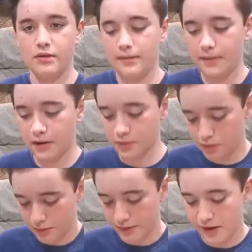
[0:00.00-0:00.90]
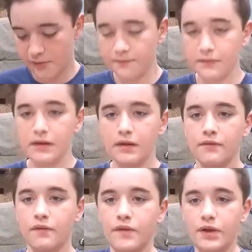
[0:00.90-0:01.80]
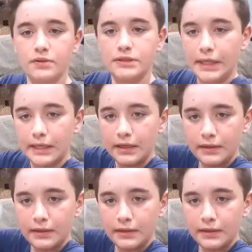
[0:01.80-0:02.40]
I'm not gonna do that right now, for video's sake.